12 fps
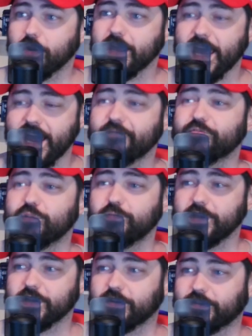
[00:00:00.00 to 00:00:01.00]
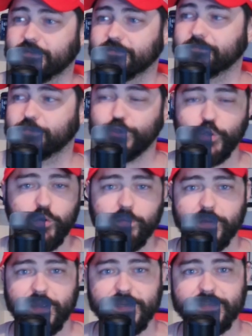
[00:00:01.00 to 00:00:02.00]
after pill. Sure,
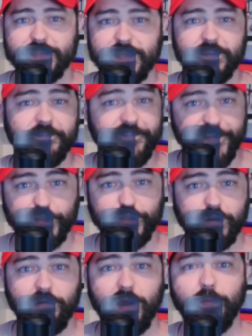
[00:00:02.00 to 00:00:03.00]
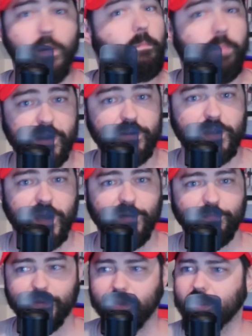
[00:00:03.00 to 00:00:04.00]
because he filled her up a
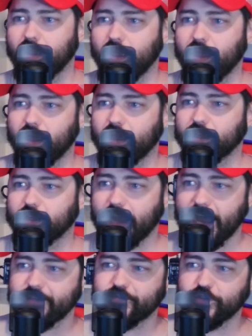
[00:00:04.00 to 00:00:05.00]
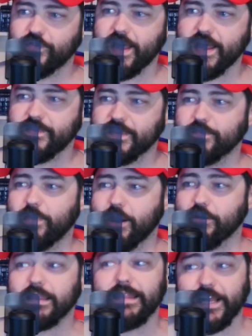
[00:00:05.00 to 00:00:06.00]
buttercup. After that, the
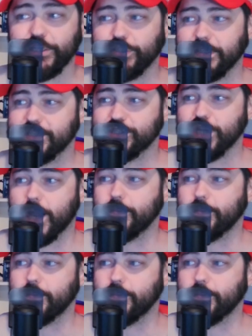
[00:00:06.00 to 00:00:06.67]
pair allegedly stopped